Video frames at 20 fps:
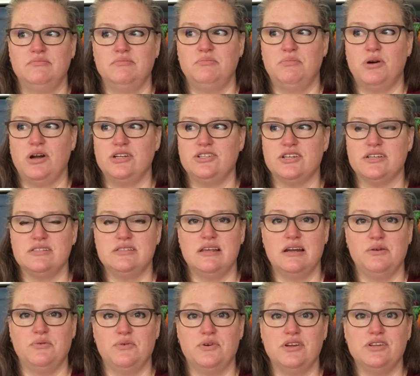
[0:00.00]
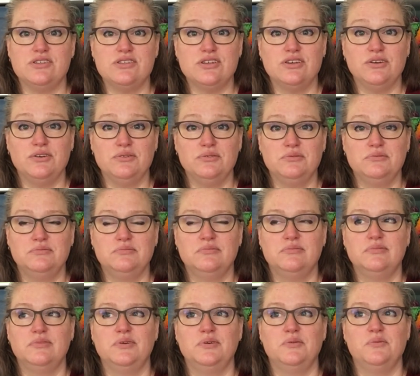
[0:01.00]
projects that I want to do,
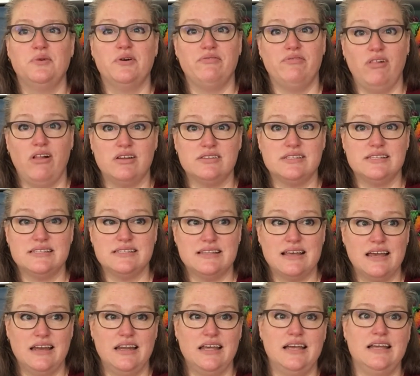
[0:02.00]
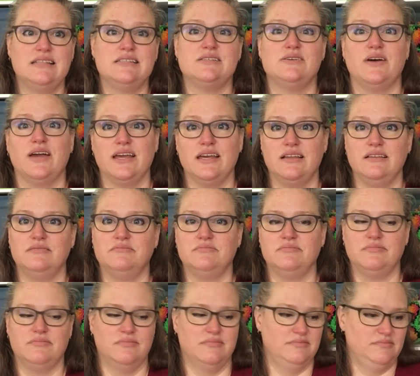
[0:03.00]
what flosses they need, so I can
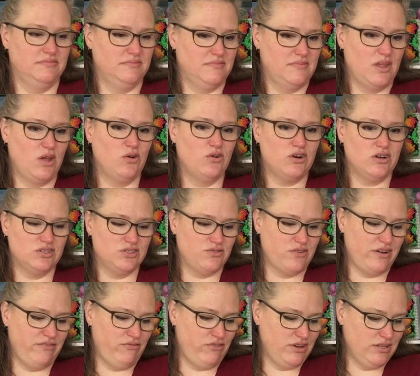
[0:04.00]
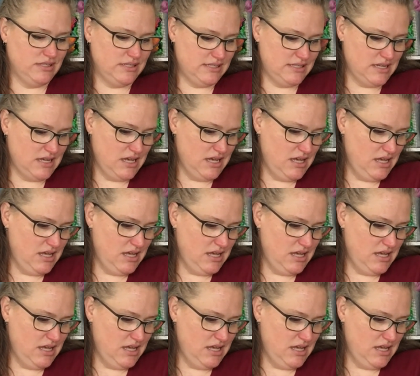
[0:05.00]
cross-reference.